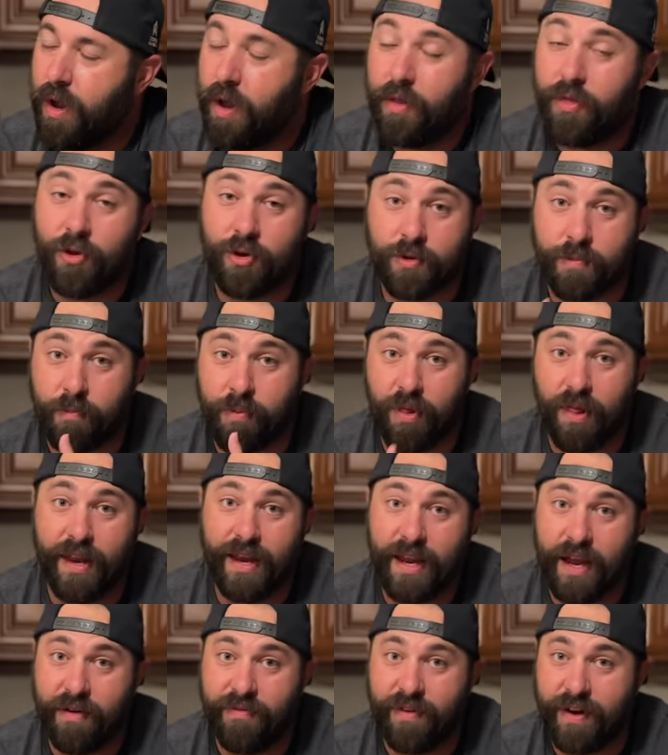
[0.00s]
There's
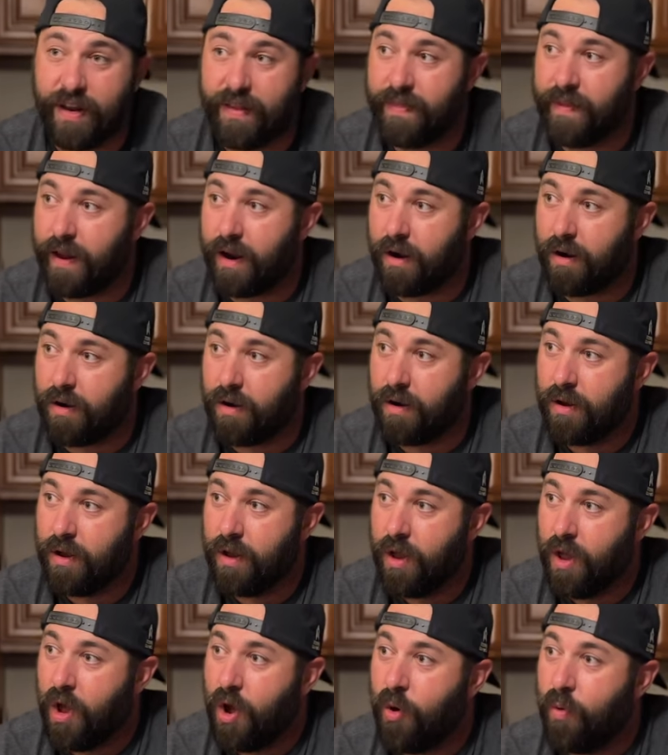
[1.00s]
plenty of it in there.
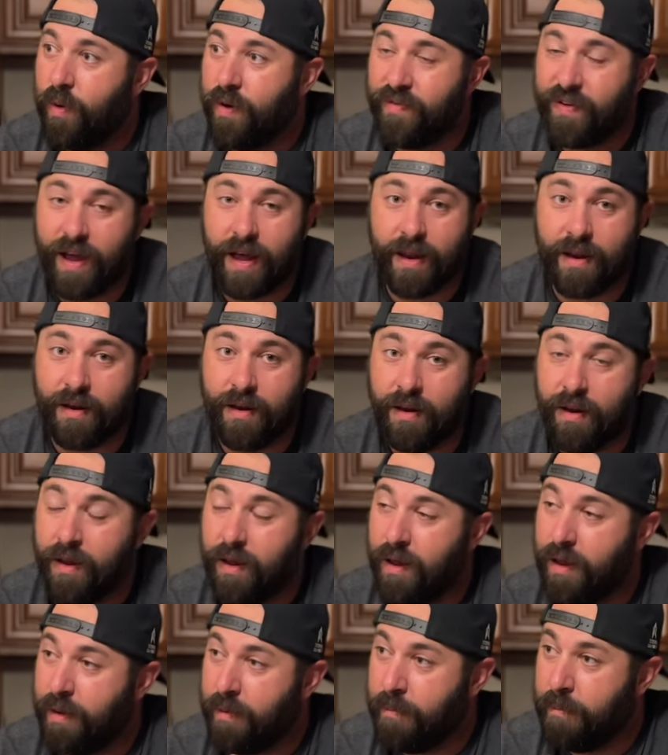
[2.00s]
Yeah. We've had
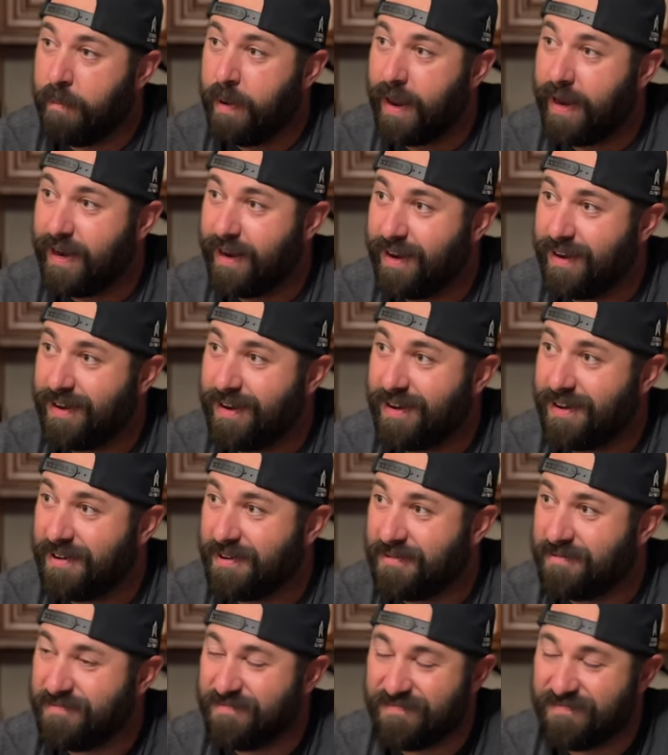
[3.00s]
many a